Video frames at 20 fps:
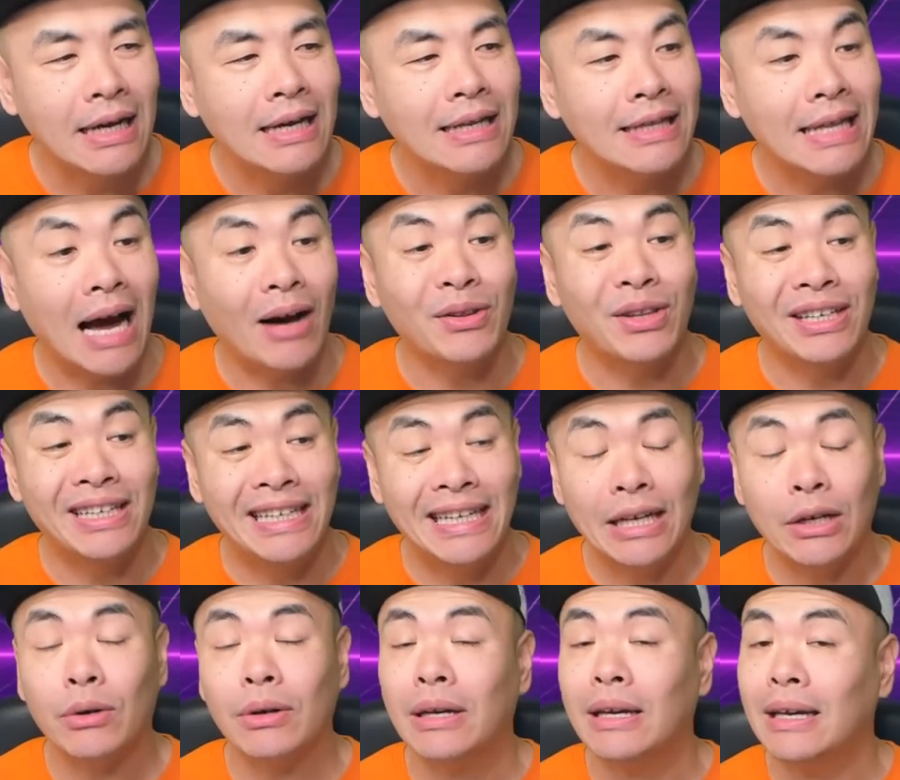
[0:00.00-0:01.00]
Now the
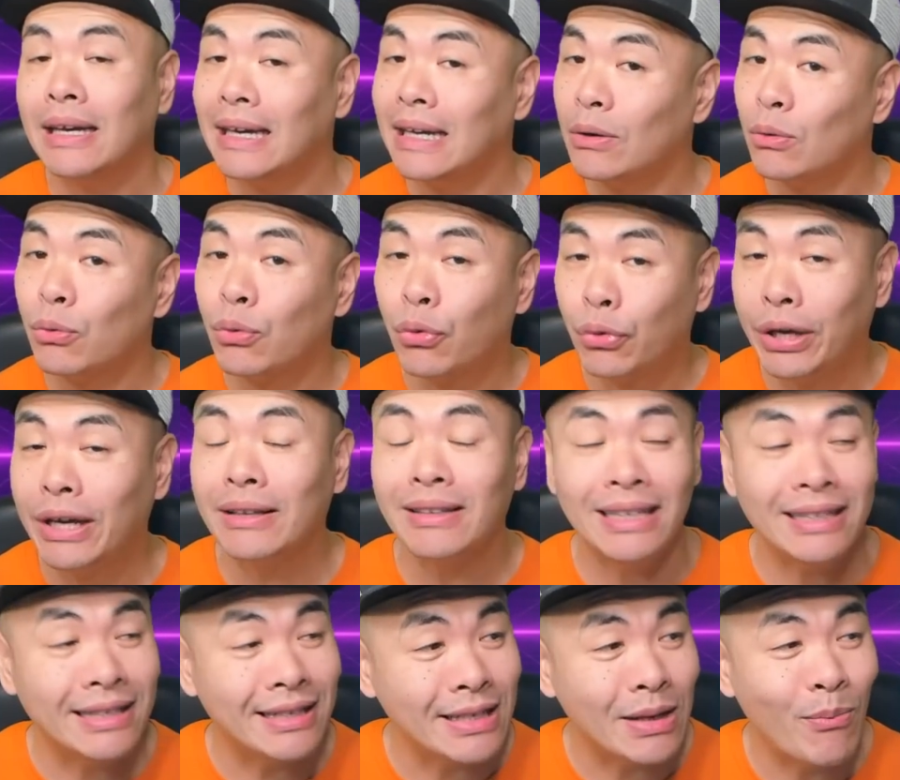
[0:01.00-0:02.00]
gear, it really
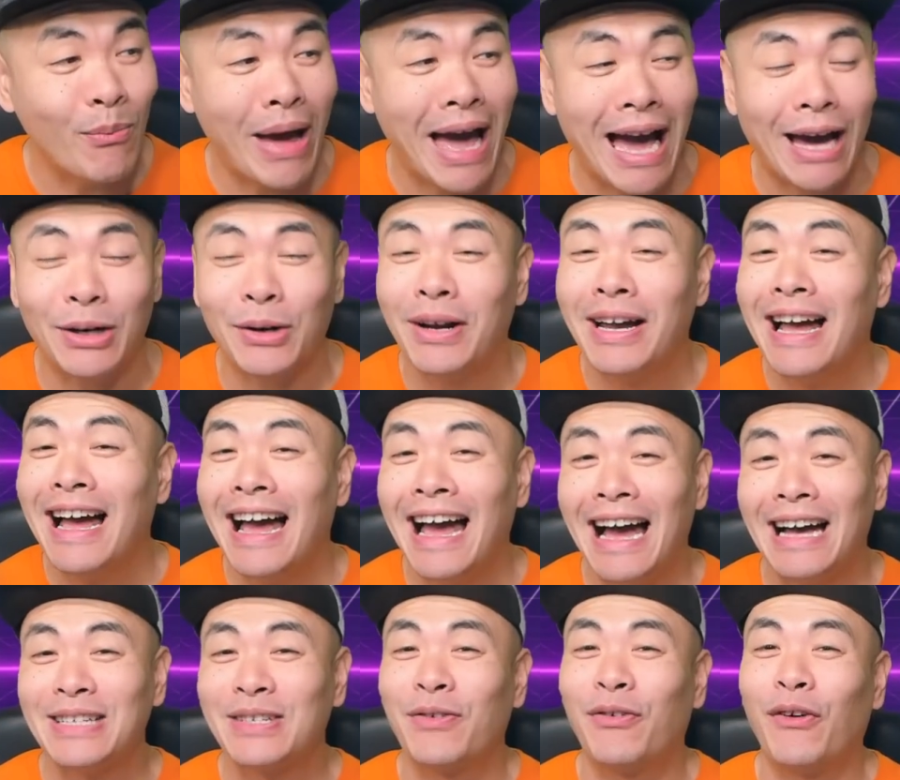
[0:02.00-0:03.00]
doesn't matter
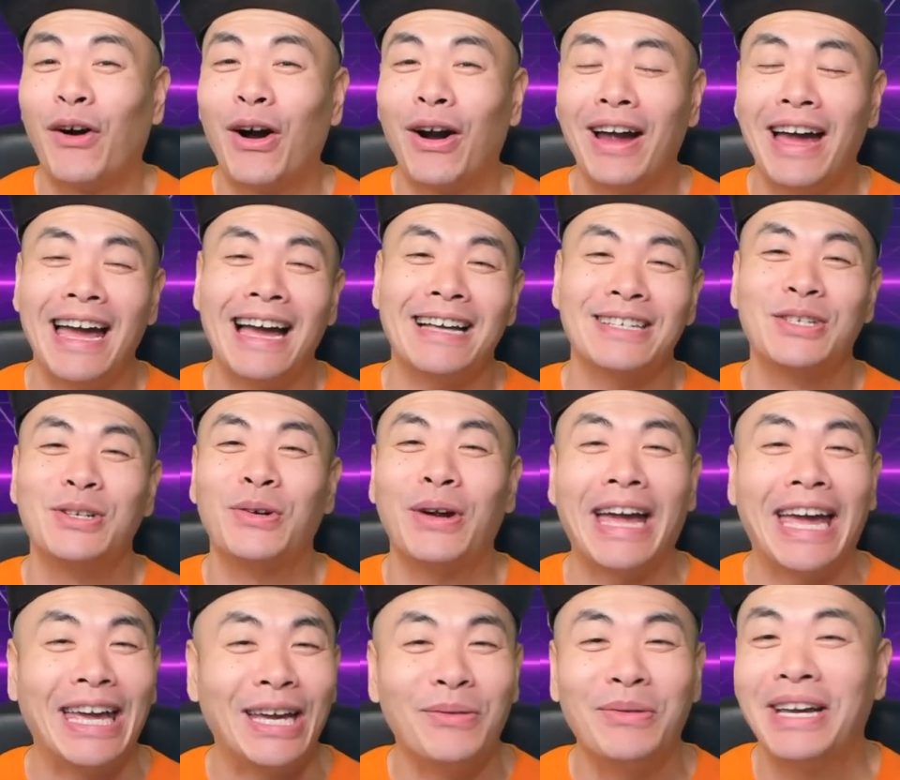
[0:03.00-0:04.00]
as far as your
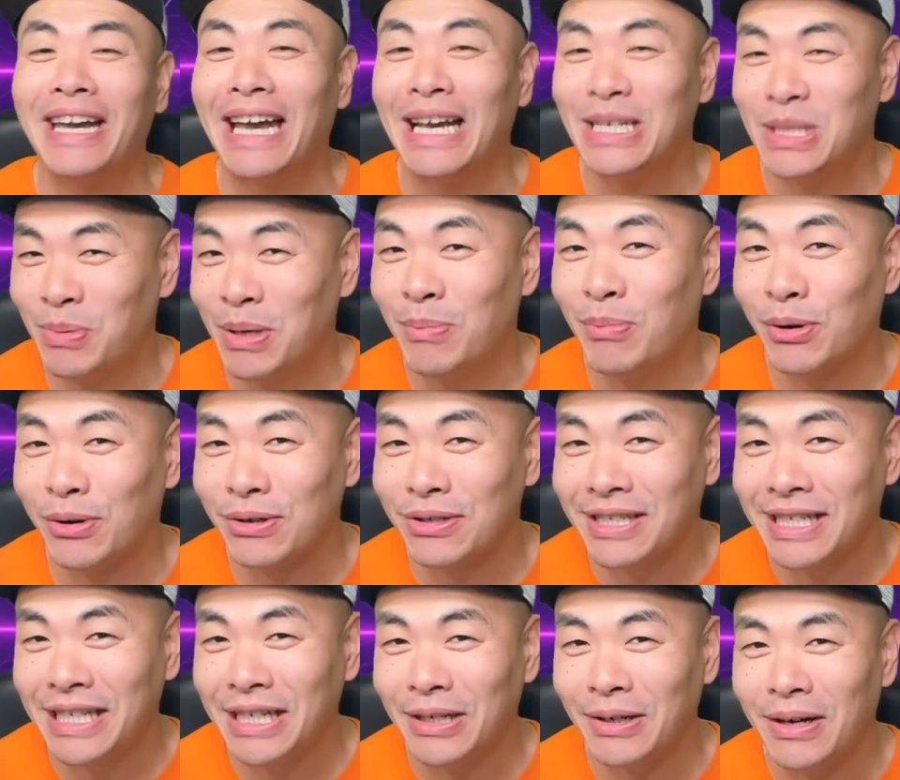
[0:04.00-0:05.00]
AoE HP burner's
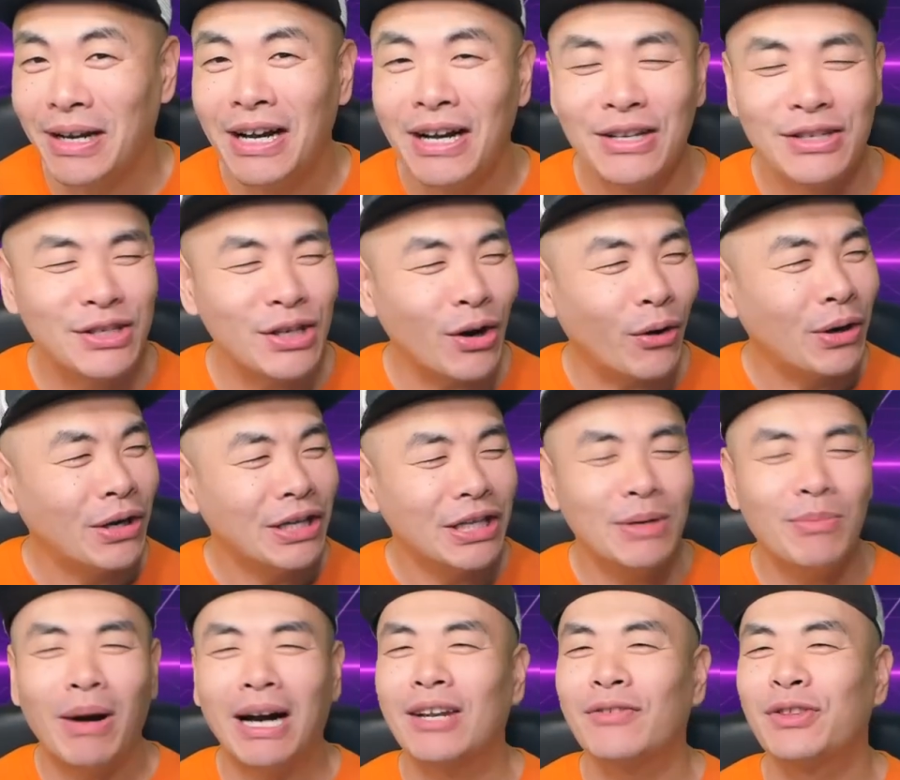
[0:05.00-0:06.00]
gear. So you
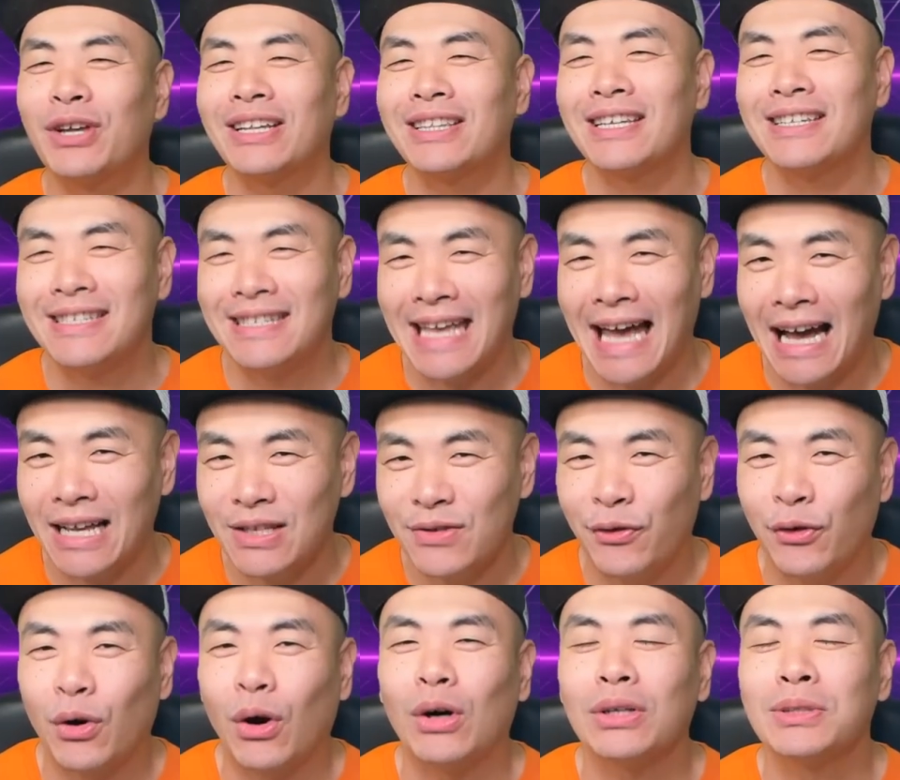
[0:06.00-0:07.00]
might have thought the stats
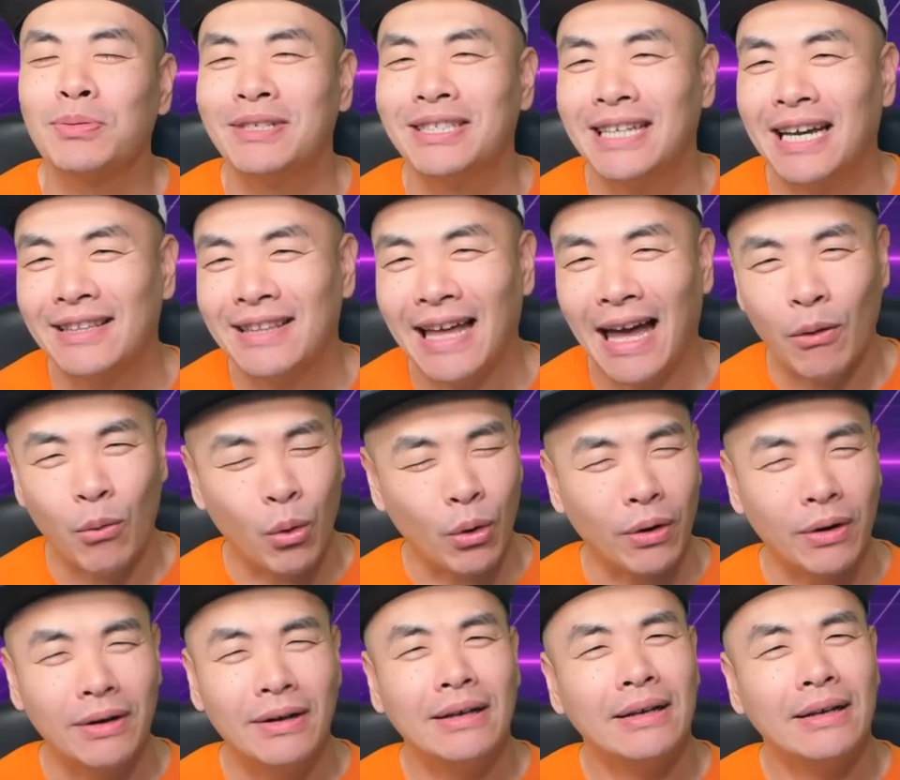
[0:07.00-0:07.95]
for Ultimate Death Knight were